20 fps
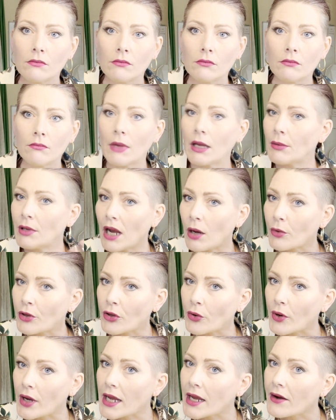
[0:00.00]
maybe not with
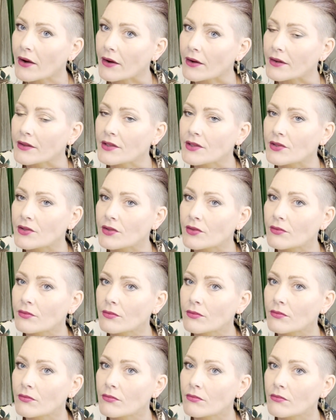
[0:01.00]
your ears,
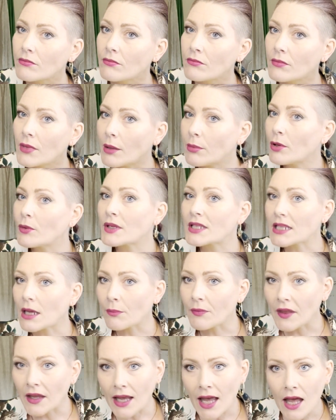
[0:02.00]
maybe with
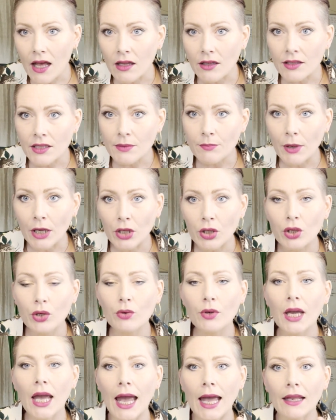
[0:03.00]
something else, but you
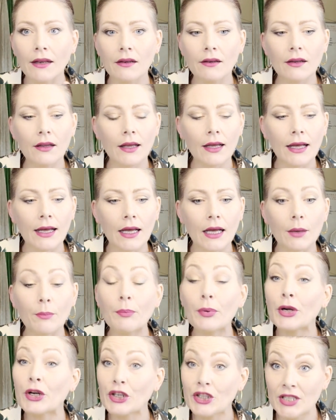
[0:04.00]
can
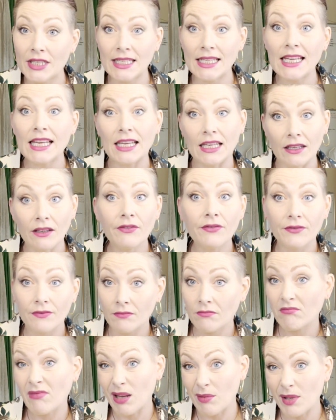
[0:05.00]
perceive,
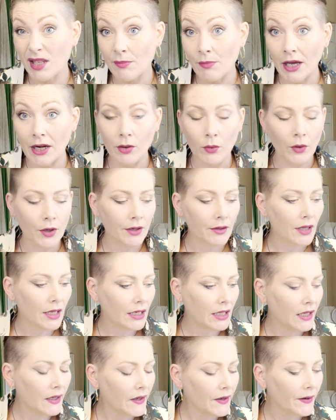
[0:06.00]
maybe is a better word than
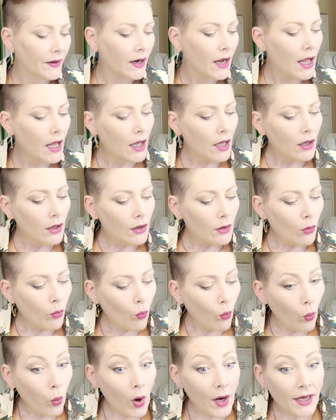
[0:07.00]
hear,
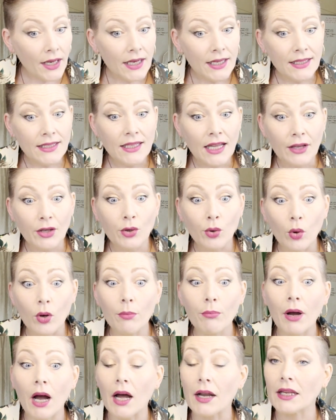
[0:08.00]
what it is that your
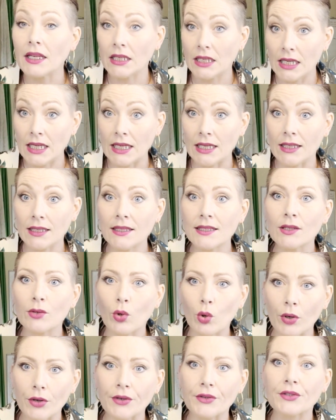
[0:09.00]
body needs in
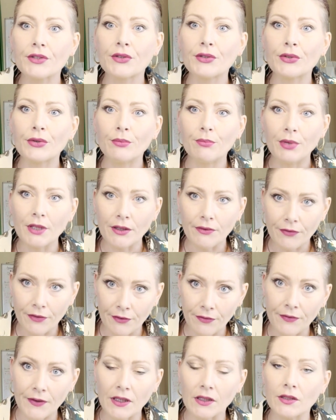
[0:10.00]
order to be
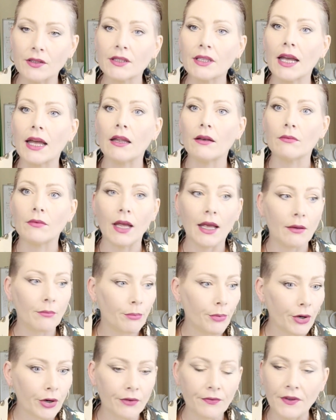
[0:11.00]
fulfilled and
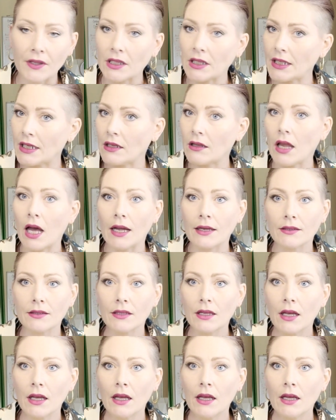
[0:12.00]
perfectly aligned.
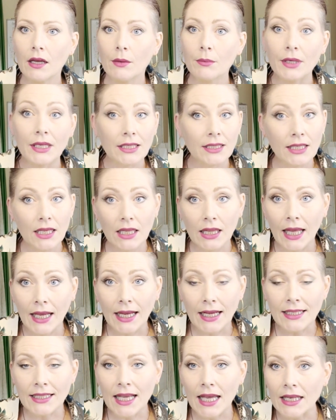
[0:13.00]
Because like
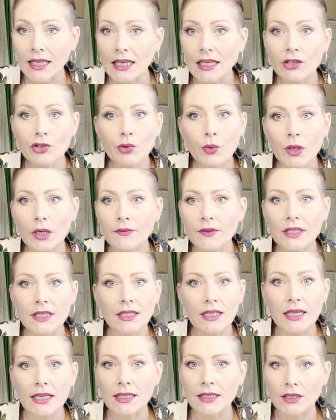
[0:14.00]
I said, each one of
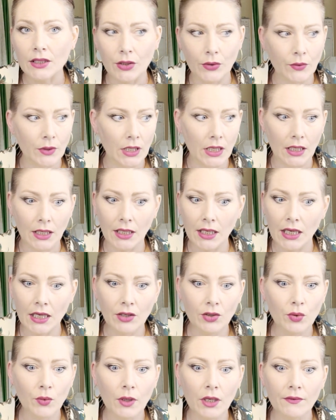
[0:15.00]
us is unique.
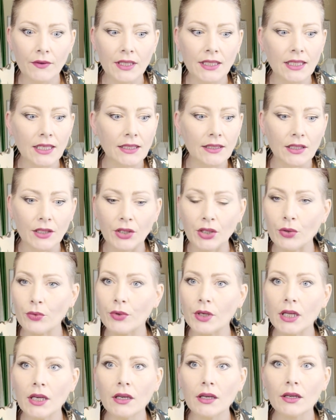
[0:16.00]
Each one of us is a
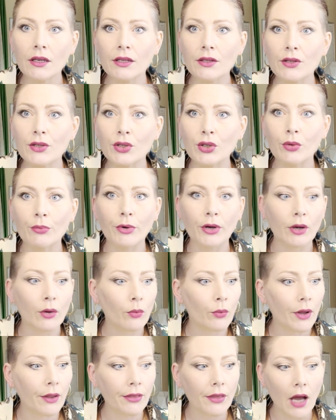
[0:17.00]
unique consumer
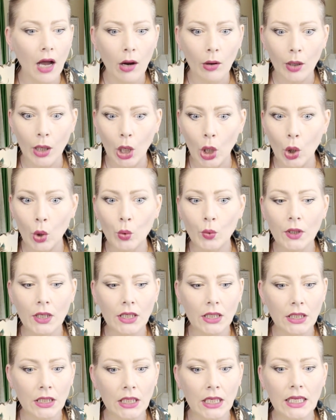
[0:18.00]
with our own
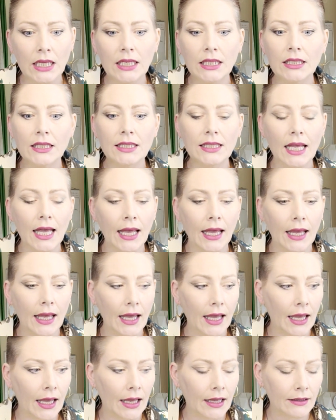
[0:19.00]
needs
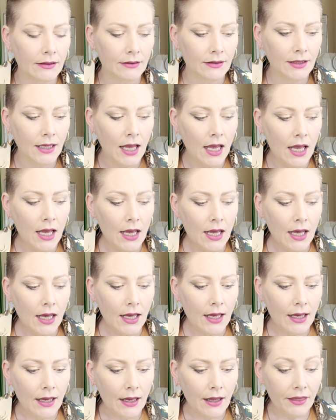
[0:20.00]
and
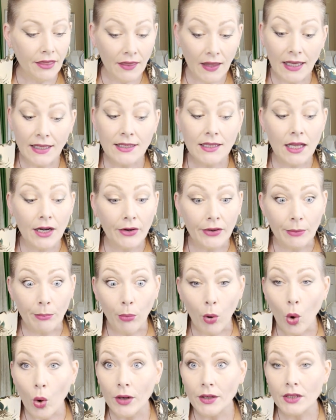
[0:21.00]
things that are
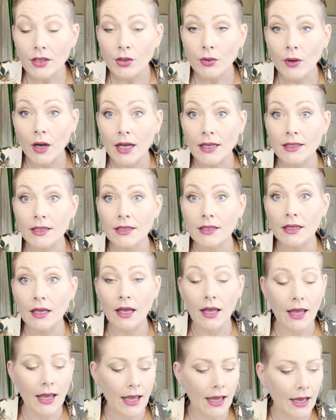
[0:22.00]
important to us
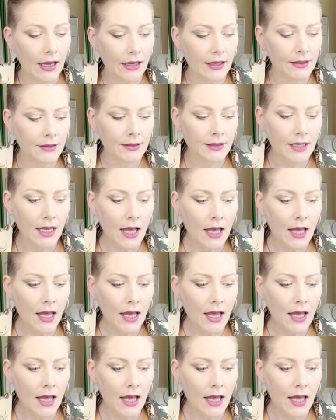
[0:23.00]
and